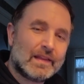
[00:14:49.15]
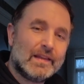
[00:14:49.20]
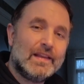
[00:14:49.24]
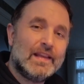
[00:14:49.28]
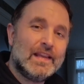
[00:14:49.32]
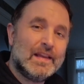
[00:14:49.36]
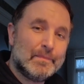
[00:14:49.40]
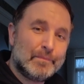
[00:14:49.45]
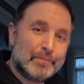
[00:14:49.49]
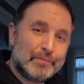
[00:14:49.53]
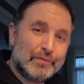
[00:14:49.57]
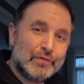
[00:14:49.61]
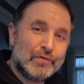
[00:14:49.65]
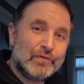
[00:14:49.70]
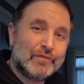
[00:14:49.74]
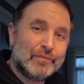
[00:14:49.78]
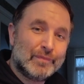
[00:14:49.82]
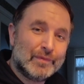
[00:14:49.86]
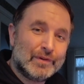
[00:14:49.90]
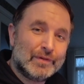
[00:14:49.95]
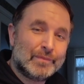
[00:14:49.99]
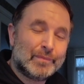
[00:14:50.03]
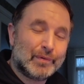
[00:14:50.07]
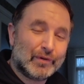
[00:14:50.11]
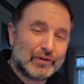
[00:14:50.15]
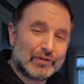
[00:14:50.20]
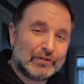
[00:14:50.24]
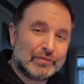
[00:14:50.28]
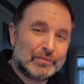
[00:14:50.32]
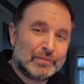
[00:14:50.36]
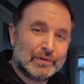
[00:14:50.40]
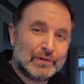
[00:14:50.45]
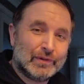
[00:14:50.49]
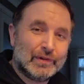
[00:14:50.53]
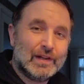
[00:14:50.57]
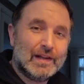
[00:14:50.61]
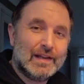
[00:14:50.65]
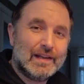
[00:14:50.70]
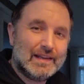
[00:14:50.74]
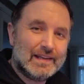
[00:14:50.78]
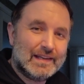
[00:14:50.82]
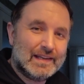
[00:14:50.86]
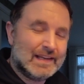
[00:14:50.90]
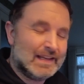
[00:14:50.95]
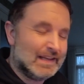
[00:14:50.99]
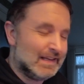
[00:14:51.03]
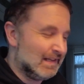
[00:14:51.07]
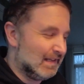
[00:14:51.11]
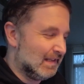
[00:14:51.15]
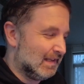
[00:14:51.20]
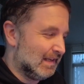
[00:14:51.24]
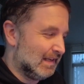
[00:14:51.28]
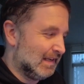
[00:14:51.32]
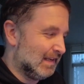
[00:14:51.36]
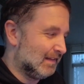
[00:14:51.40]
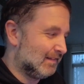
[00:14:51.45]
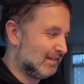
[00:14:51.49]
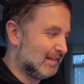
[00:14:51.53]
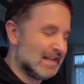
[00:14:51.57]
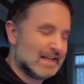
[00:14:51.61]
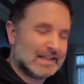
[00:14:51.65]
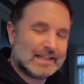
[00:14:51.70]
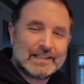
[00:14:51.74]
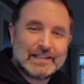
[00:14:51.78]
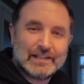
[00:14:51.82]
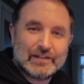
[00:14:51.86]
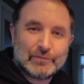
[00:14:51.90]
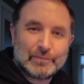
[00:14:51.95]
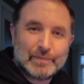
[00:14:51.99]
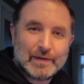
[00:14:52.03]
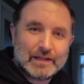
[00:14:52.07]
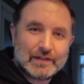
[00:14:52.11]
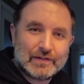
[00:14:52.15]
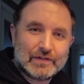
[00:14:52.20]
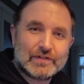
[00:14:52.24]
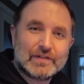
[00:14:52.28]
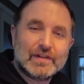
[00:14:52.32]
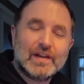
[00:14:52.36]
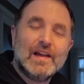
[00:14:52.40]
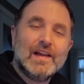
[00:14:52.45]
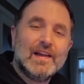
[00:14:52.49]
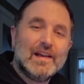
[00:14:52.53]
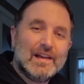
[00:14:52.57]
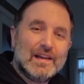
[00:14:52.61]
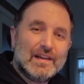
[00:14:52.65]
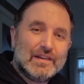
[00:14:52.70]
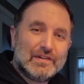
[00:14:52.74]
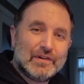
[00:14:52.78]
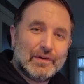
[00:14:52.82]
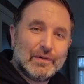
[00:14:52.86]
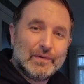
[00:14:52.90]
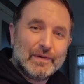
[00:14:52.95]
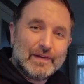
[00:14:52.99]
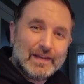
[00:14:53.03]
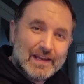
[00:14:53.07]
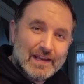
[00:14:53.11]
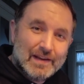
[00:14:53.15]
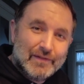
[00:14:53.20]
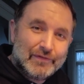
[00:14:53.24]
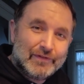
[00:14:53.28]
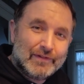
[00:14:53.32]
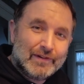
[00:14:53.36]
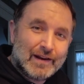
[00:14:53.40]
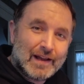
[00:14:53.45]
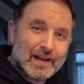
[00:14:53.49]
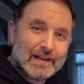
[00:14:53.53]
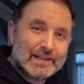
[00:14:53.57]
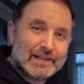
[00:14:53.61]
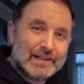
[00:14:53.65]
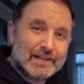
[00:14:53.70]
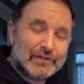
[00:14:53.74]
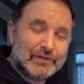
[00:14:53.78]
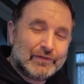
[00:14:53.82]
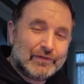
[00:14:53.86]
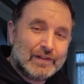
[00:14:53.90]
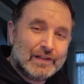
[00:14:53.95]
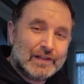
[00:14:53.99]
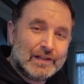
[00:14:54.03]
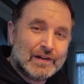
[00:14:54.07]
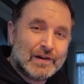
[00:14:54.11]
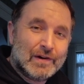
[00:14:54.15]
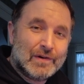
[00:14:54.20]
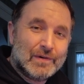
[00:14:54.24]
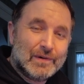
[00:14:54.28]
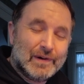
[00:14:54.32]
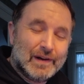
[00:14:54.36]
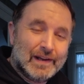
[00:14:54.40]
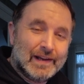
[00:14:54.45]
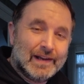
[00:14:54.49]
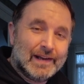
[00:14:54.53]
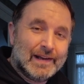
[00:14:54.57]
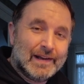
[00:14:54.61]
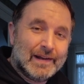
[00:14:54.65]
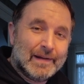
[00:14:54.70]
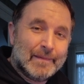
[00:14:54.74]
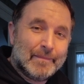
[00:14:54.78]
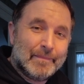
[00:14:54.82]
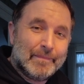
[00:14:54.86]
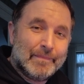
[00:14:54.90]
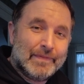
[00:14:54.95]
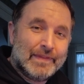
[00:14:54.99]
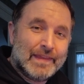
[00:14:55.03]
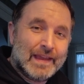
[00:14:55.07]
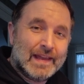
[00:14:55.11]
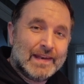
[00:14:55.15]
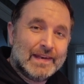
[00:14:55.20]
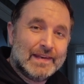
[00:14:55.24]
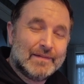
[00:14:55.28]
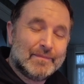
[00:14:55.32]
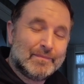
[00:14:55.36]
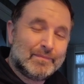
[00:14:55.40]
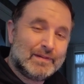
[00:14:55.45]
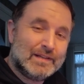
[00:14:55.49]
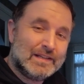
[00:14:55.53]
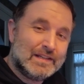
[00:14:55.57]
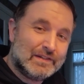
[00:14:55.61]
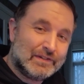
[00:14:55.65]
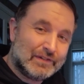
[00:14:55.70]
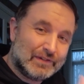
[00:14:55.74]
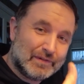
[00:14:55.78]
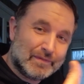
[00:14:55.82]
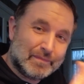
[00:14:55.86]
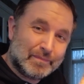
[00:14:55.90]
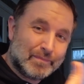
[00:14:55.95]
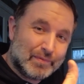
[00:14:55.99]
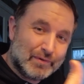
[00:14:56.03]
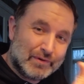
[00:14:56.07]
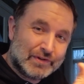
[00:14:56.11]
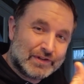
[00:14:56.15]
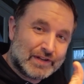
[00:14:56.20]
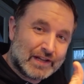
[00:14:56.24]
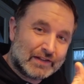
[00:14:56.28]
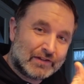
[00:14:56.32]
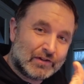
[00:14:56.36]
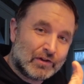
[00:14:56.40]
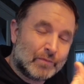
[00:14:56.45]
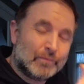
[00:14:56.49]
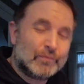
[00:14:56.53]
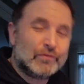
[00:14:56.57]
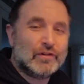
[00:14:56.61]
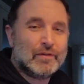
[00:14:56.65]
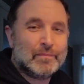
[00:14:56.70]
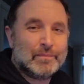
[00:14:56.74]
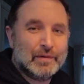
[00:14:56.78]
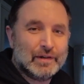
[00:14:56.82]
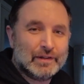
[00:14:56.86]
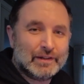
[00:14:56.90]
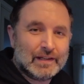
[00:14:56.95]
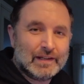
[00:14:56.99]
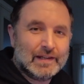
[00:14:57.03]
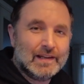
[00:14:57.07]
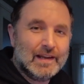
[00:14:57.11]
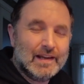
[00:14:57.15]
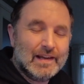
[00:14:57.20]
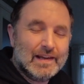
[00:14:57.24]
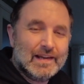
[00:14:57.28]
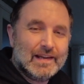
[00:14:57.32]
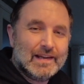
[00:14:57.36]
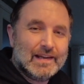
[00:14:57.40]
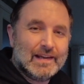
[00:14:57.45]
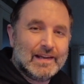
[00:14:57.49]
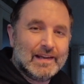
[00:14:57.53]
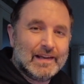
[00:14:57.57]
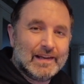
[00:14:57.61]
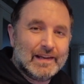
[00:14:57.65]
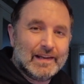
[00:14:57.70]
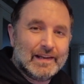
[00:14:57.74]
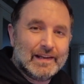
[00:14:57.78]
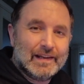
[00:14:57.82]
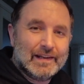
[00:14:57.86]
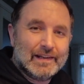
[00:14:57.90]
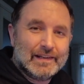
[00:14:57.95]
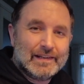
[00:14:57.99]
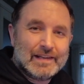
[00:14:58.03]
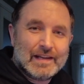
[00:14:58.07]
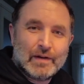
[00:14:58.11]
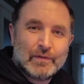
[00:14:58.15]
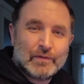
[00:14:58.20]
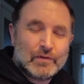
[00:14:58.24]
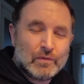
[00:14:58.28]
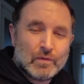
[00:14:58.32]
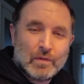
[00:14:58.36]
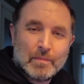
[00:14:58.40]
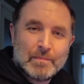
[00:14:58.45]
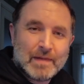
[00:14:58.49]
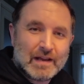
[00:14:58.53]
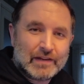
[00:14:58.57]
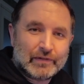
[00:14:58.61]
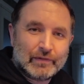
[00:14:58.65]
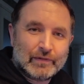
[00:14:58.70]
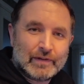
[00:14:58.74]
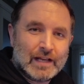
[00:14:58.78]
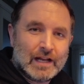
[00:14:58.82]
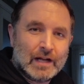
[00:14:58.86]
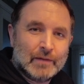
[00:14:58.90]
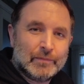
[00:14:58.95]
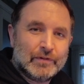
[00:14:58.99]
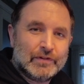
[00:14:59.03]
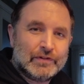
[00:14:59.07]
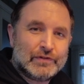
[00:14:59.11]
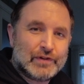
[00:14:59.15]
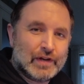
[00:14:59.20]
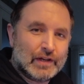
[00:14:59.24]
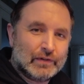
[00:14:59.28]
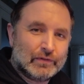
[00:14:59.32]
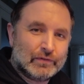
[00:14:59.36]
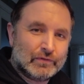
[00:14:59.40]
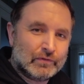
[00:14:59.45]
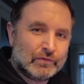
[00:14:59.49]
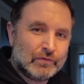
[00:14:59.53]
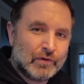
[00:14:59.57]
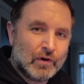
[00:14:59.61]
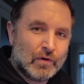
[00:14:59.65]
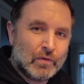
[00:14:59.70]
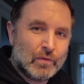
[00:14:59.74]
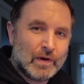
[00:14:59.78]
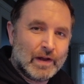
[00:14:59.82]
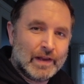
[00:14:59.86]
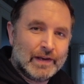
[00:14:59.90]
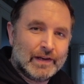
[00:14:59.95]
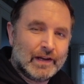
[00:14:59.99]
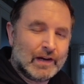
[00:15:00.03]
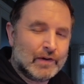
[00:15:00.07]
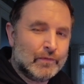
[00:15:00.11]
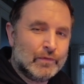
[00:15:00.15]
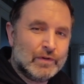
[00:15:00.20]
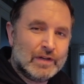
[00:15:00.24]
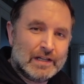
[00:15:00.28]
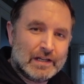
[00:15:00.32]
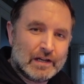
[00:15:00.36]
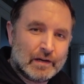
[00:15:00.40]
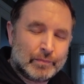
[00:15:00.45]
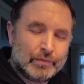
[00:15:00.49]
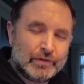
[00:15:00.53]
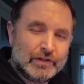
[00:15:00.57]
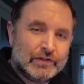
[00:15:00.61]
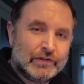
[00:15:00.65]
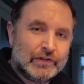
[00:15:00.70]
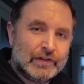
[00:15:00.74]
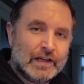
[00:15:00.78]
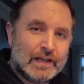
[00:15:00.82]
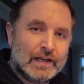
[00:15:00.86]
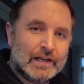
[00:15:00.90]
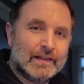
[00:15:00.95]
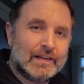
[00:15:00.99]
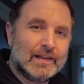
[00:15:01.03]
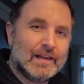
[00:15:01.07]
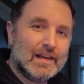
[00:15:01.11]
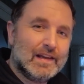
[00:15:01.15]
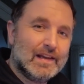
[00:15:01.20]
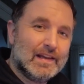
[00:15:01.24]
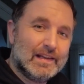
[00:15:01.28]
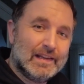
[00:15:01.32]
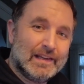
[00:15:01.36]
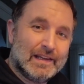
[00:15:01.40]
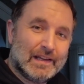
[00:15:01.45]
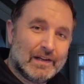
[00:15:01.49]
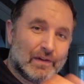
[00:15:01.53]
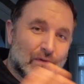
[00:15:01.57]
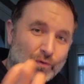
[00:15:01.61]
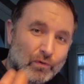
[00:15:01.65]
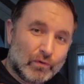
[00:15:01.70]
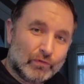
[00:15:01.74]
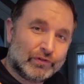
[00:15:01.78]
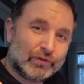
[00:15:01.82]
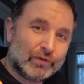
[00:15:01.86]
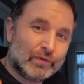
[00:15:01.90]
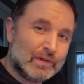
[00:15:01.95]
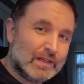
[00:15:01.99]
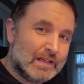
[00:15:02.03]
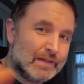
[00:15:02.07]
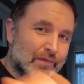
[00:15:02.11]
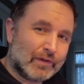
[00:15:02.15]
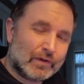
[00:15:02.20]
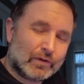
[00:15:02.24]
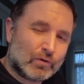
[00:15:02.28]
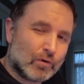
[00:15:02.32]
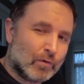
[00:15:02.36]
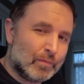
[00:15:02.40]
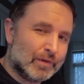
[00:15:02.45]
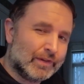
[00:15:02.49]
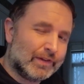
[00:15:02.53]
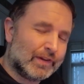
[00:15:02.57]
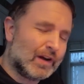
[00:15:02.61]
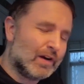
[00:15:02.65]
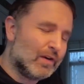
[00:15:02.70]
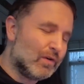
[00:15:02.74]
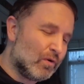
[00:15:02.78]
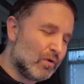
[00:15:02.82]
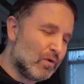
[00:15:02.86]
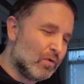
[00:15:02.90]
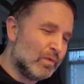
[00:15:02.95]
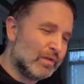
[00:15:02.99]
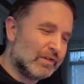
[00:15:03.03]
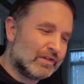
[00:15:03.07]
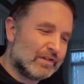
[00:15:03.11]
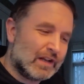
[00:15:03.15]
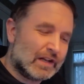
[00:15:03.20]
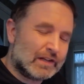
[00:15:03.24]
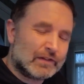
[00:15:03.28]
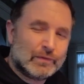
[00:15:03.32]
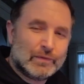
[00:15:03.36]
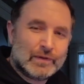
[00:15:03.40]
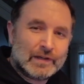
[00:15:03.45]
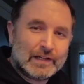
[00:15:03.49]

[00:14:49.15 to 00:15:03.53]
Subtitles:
improvement possible in taking these pictures. So if you like this video, then please push that thumbs up button yeah, you will massively help this channel to grow, and I really appreciate it. Also leave a comment. I always like to